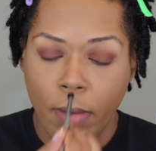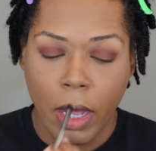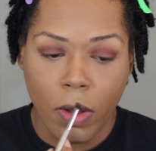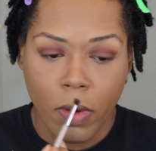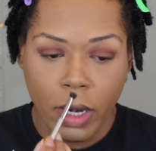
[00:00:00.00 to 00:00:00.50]

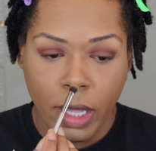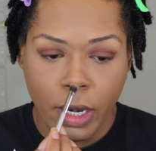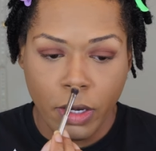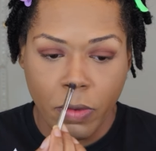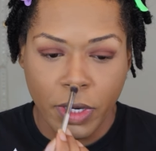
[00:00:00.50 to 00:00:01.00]
By going
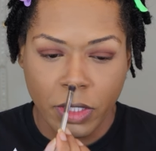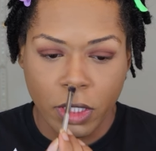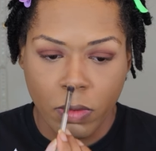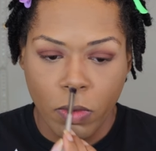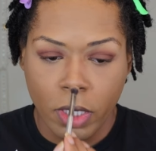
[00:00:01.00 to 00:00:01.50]
in and doing it
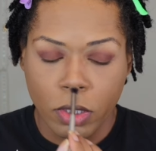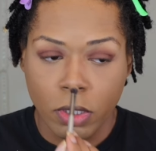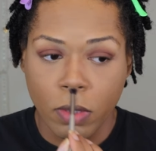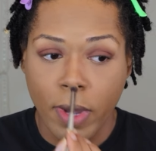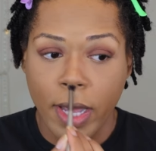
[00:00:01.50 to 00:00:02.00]
just once
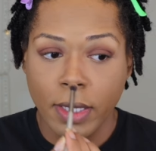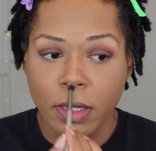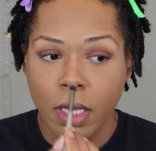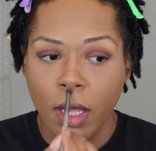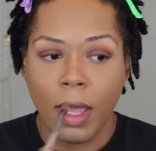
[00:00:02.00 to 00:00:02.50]
or twice,